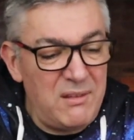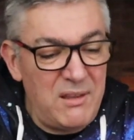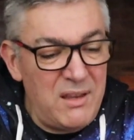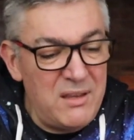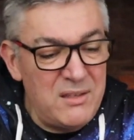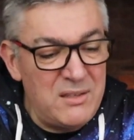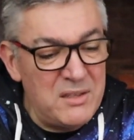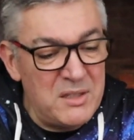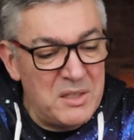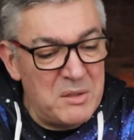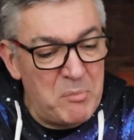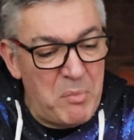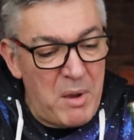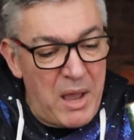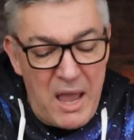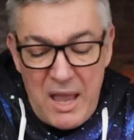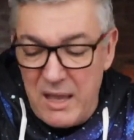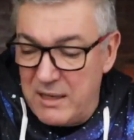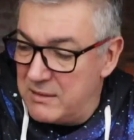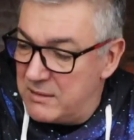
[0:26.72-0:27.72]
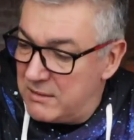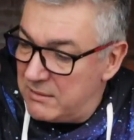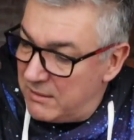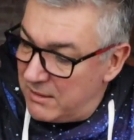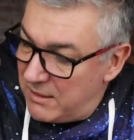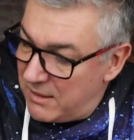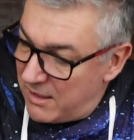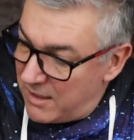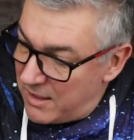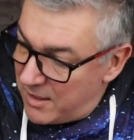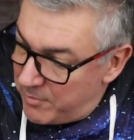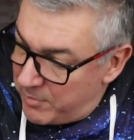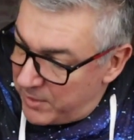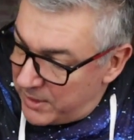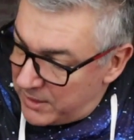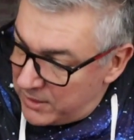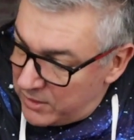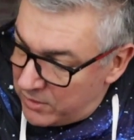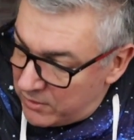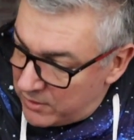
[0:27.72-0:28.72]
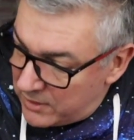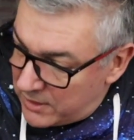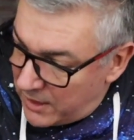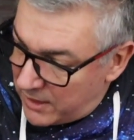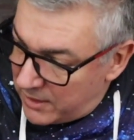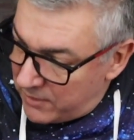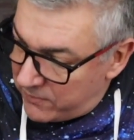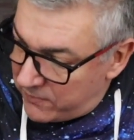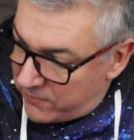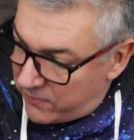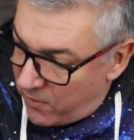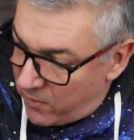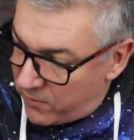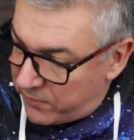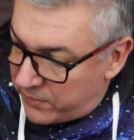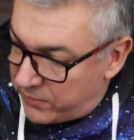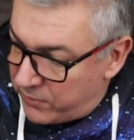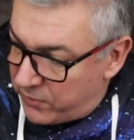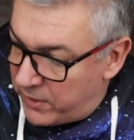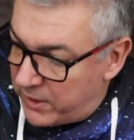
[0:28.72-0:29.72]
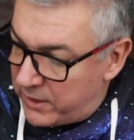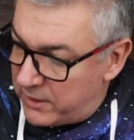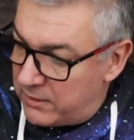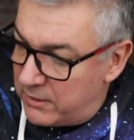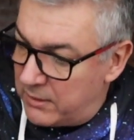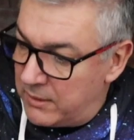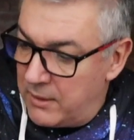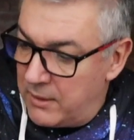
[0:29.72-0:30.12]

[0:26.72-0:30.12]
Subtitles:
isn't bad, but you can get it 4 for $3.